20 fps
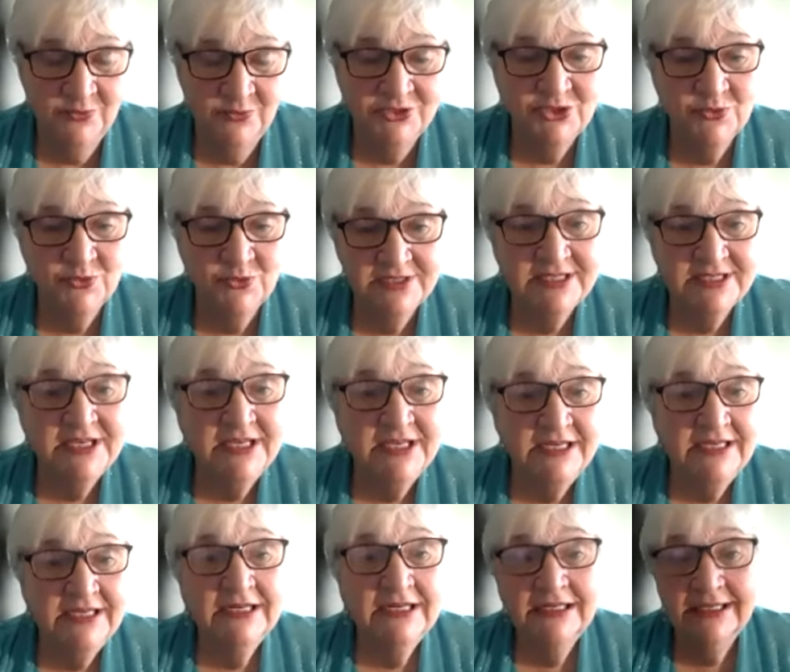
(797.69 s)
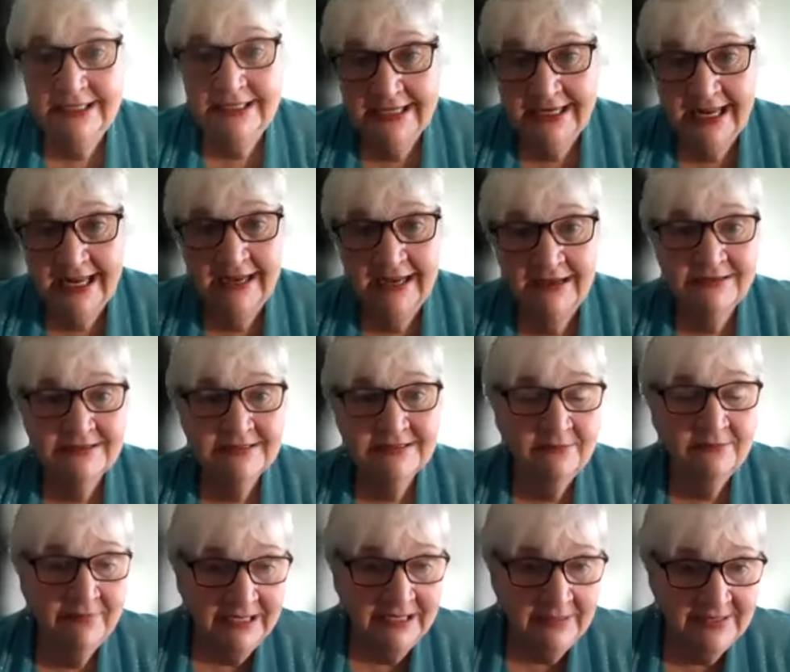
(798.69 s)
which was cleaning house
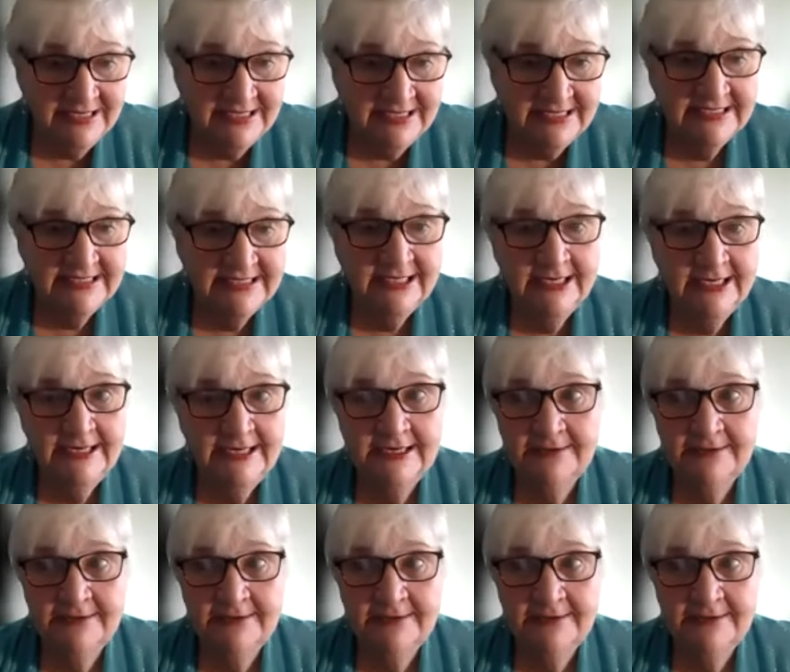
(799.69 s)
and babysitting.